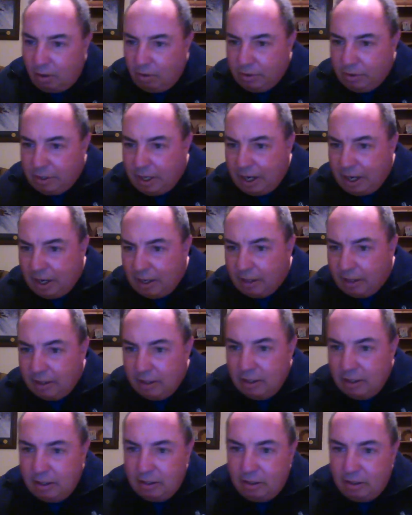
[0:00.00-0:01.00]
okay,
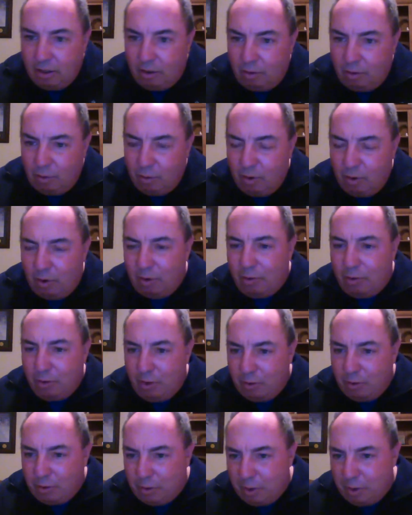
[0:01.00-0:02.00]

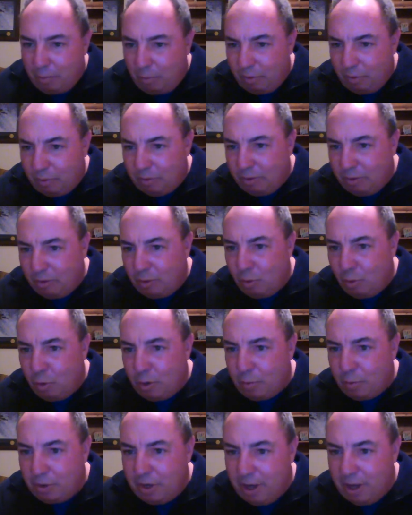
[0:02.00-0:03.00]
a couple
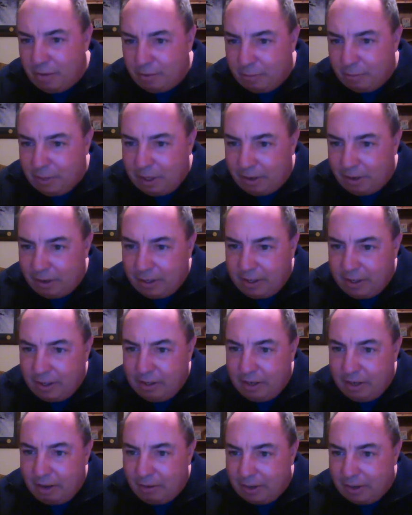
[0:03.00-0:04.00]
quick one here from Kelly.
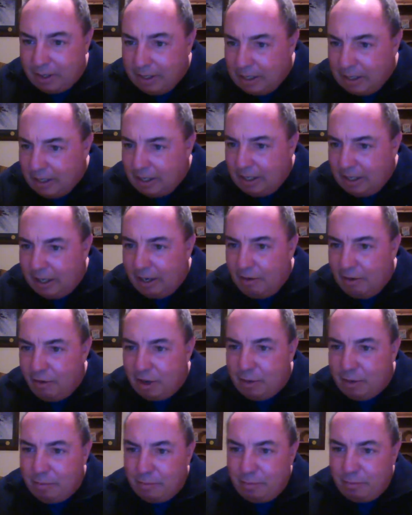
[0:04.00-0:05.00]
Kelly, any
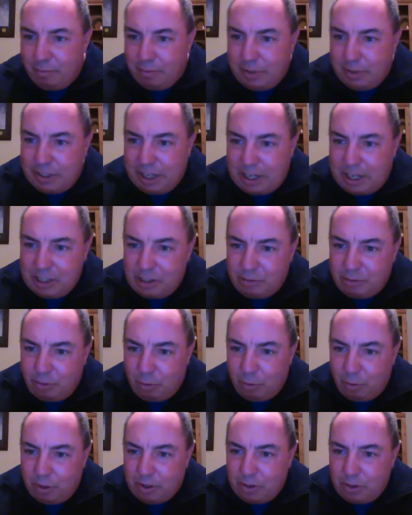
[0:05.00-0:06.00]
recommendations
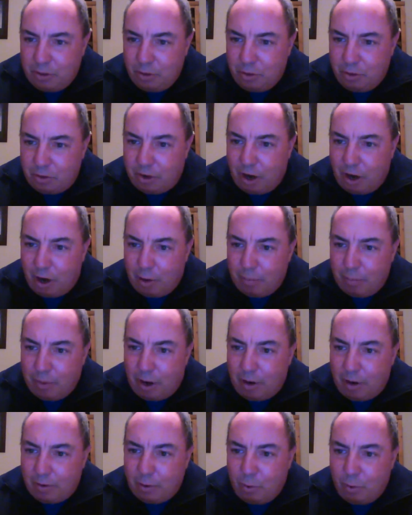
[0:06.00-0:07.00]
for where to do your hour
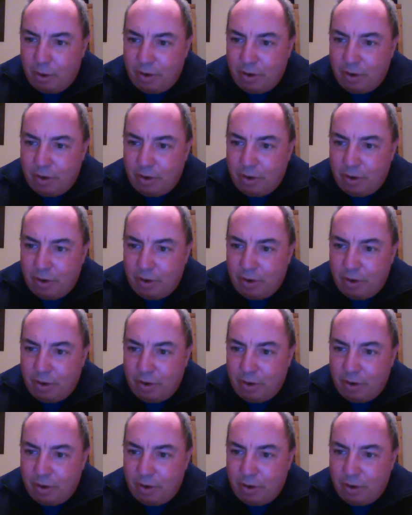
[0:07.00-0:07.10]
power in the